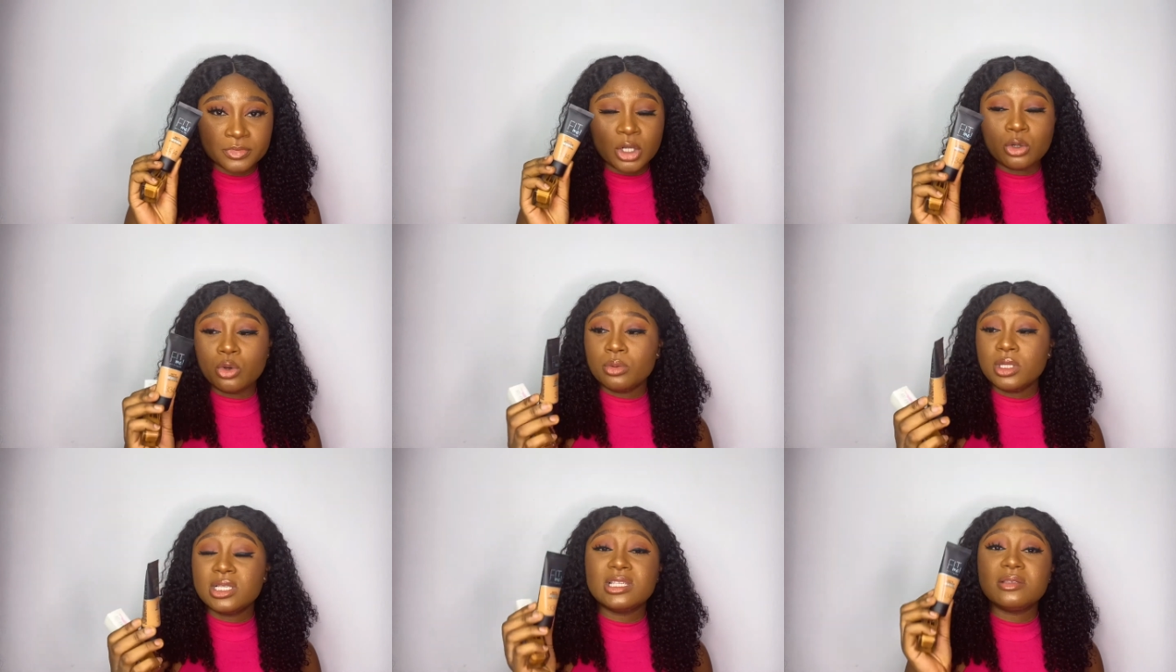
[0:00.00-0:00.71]
No,
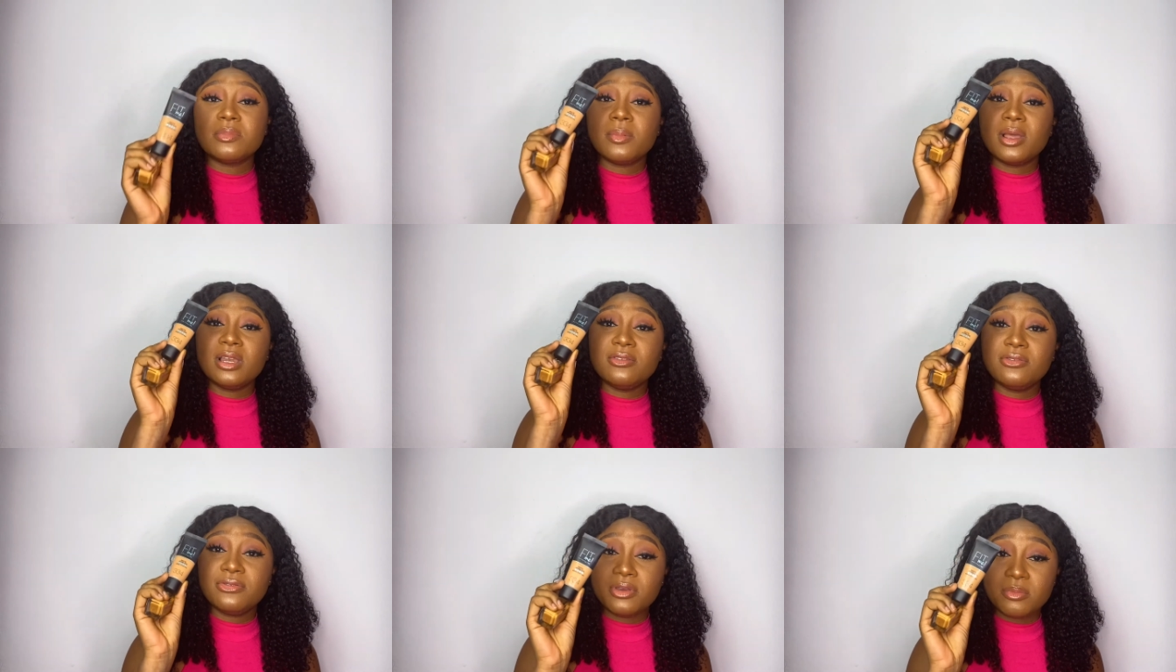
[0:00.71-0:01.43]
this is
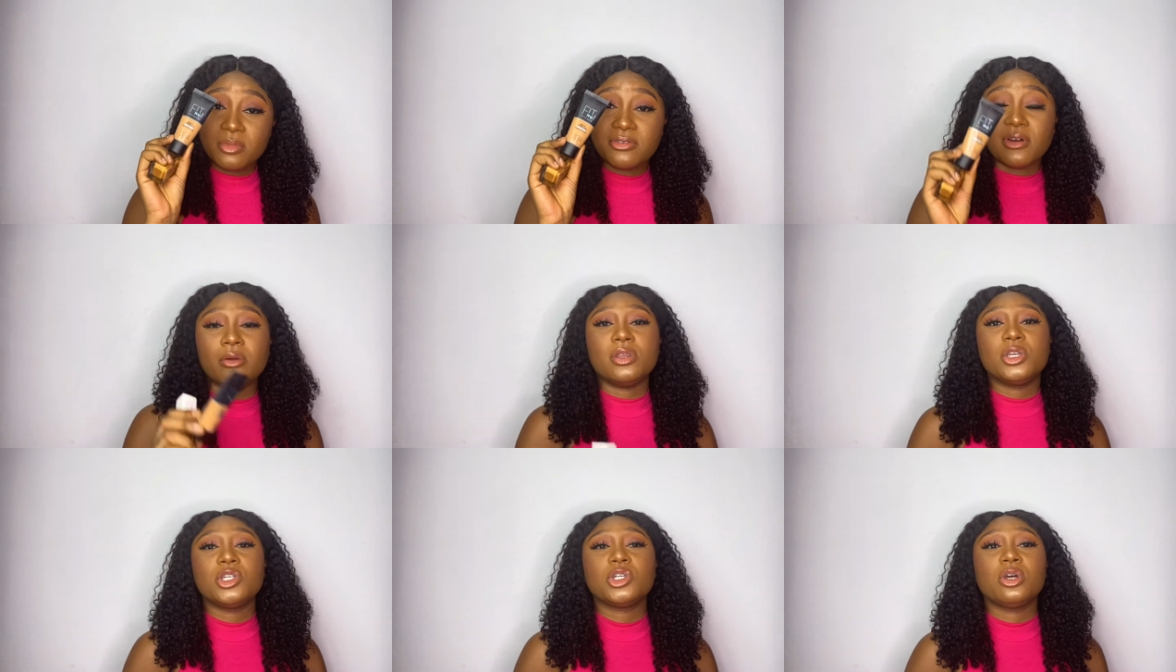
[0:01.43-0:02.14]
Maybelline Fit Me
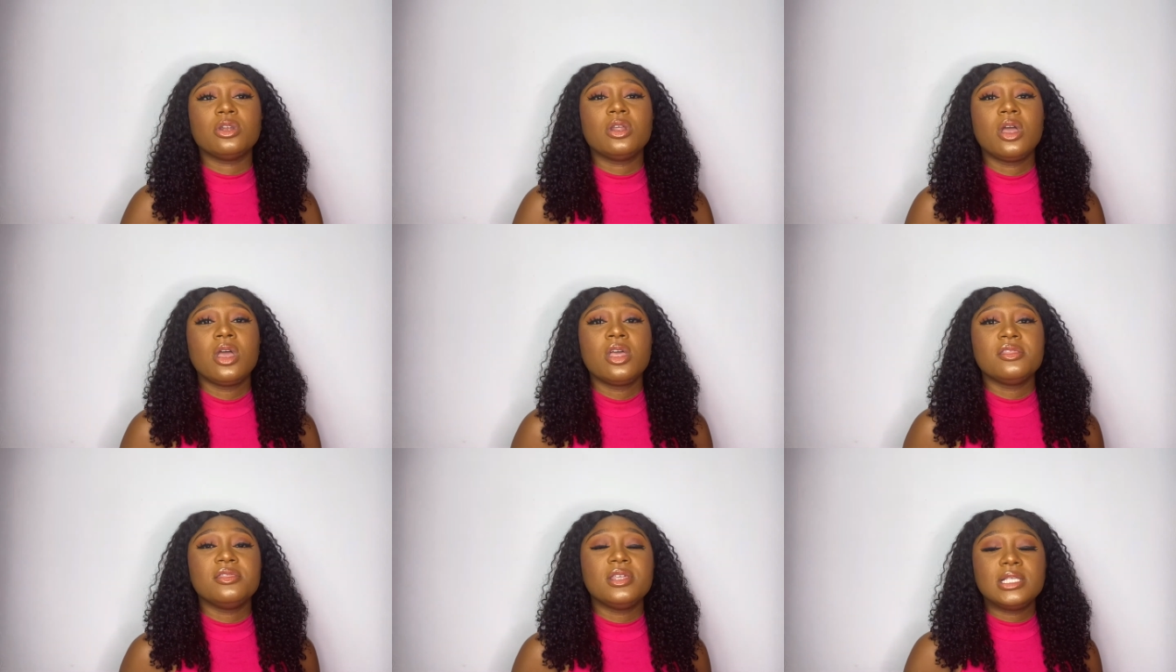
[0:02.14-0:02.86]
foundation.
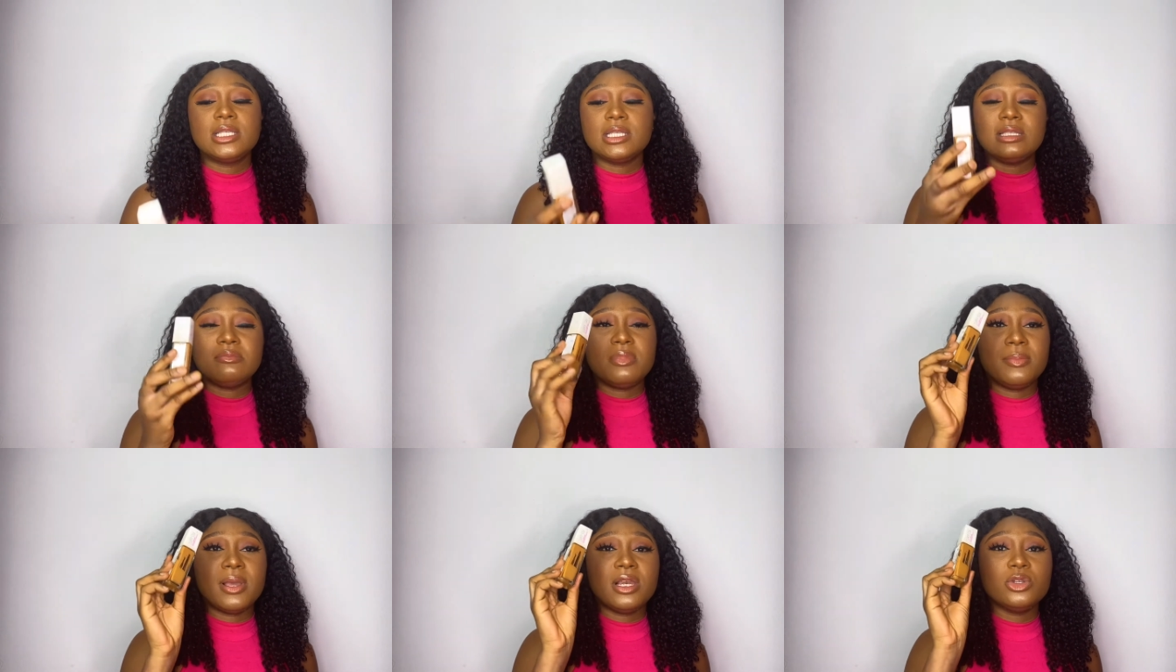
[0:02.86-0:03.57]
This is the
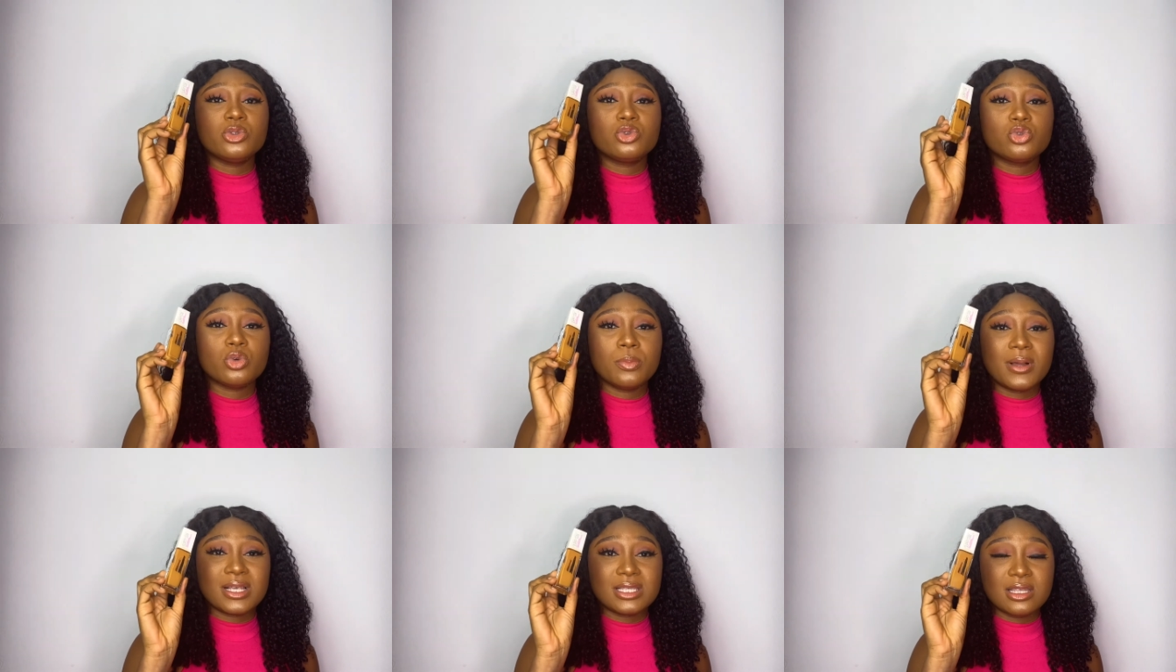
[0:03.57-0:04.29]
Maybelline
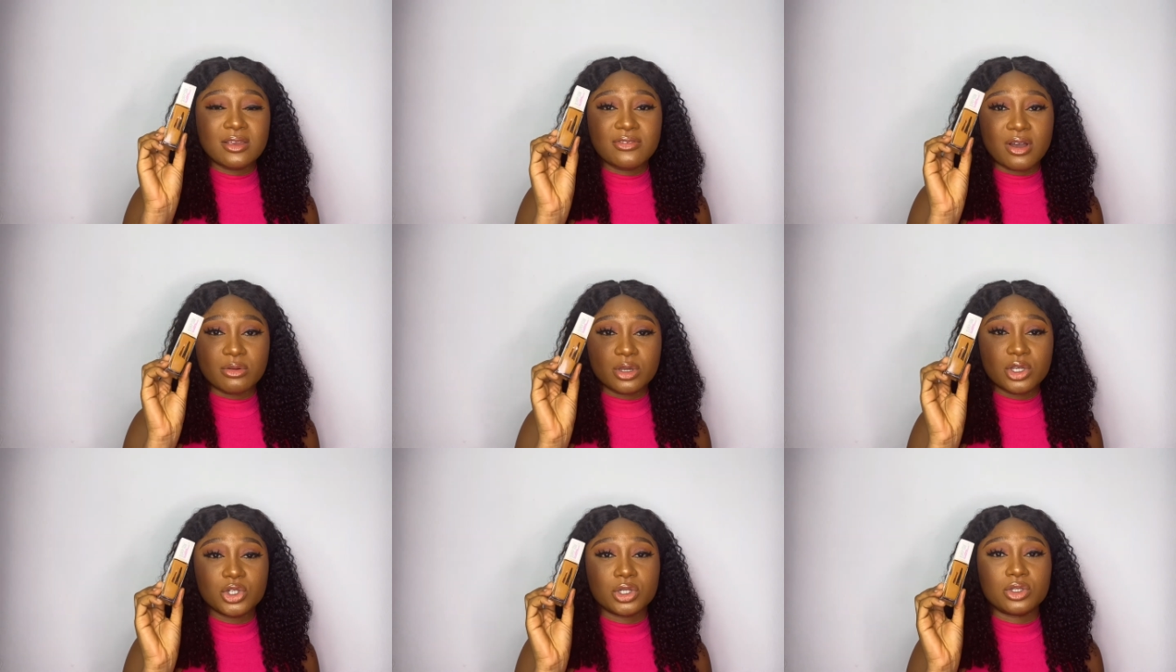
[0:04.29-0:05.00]
Super Stay
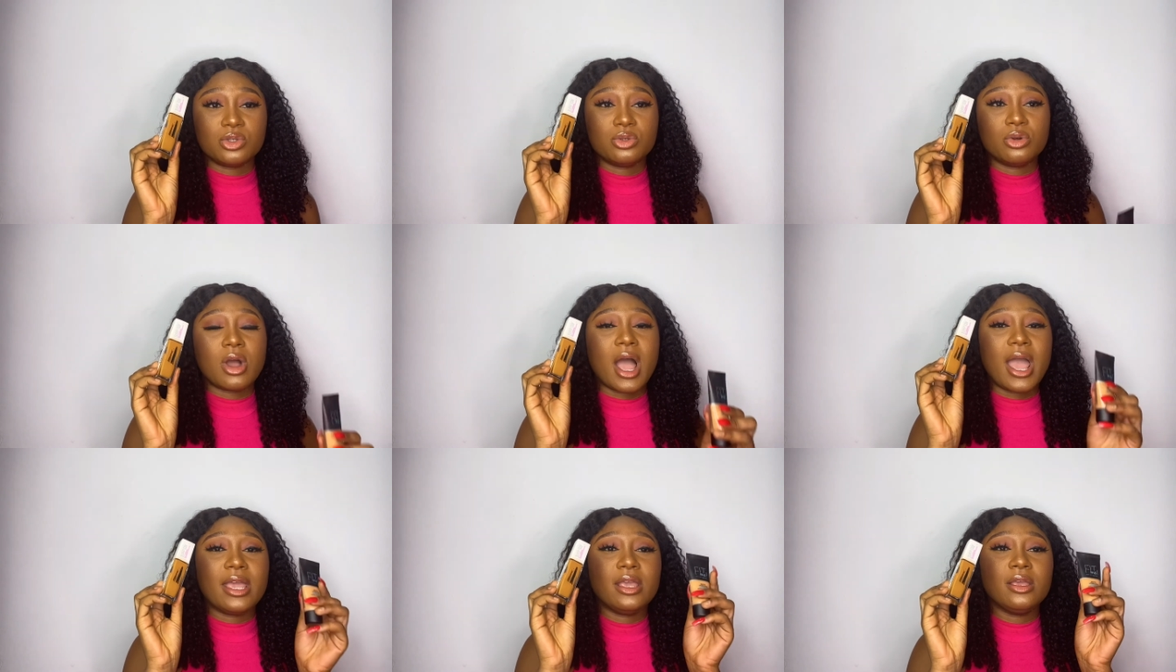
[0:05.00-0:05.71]
foundation. So
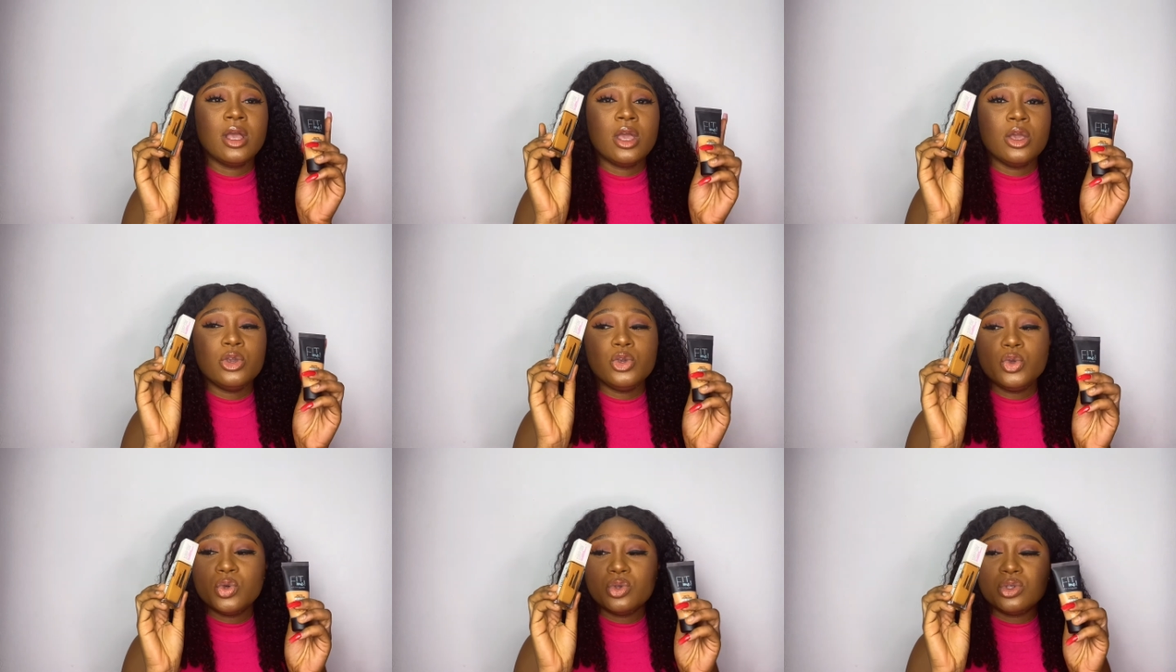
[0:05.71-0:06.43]
I
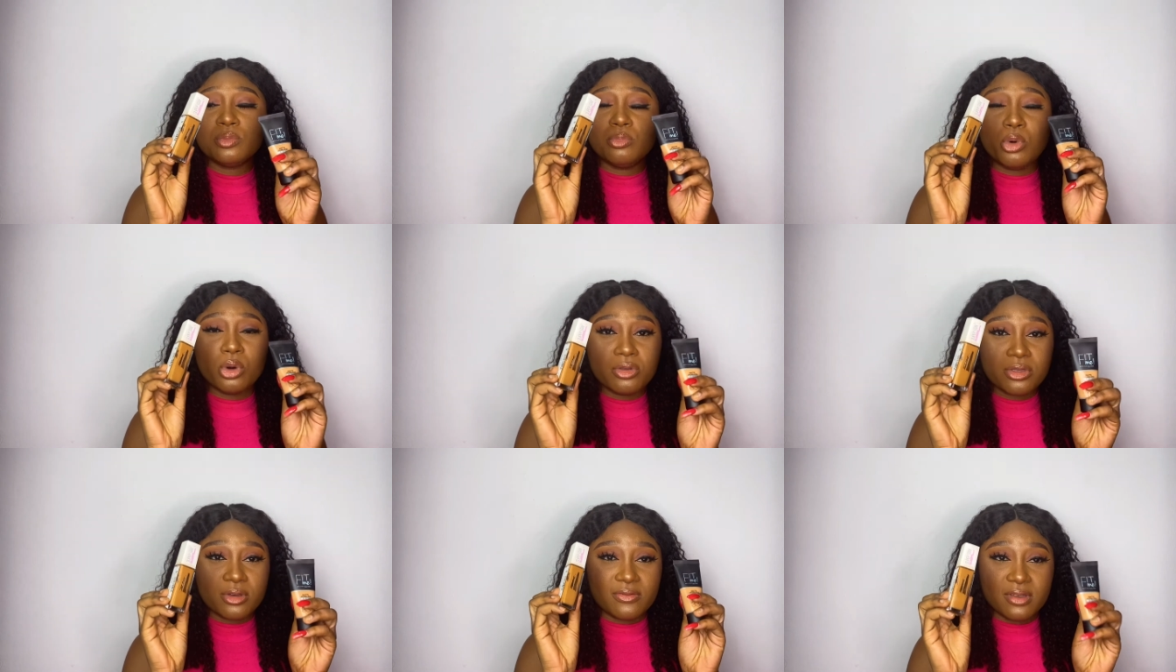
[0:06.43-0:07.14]
use
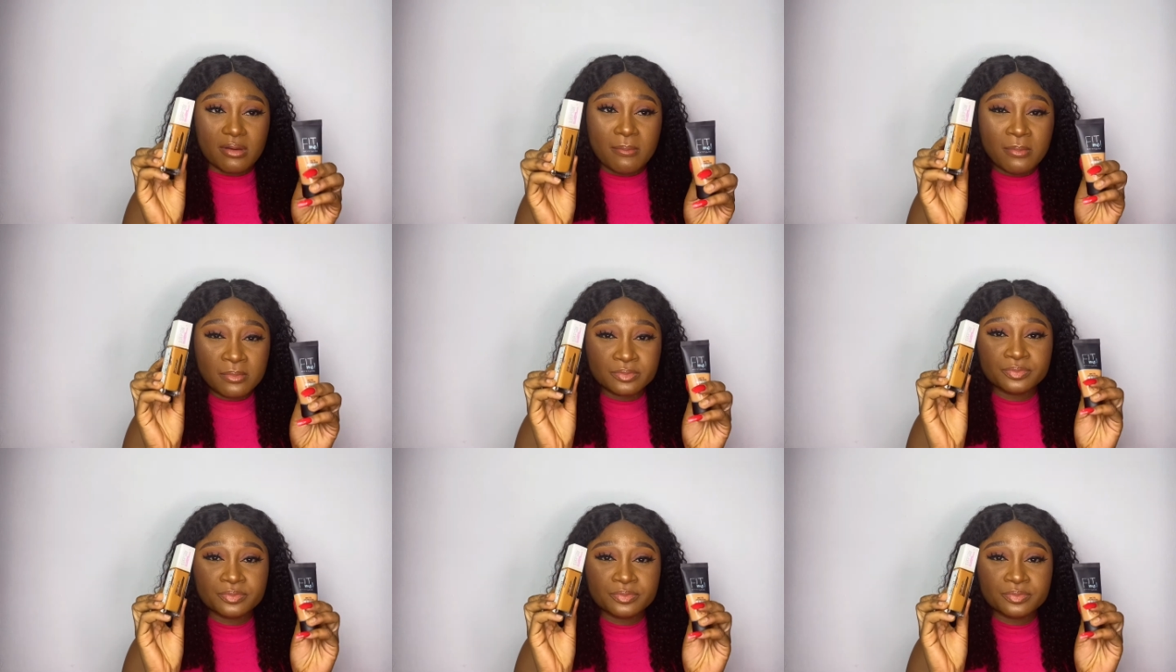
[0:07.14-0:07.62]
both of them.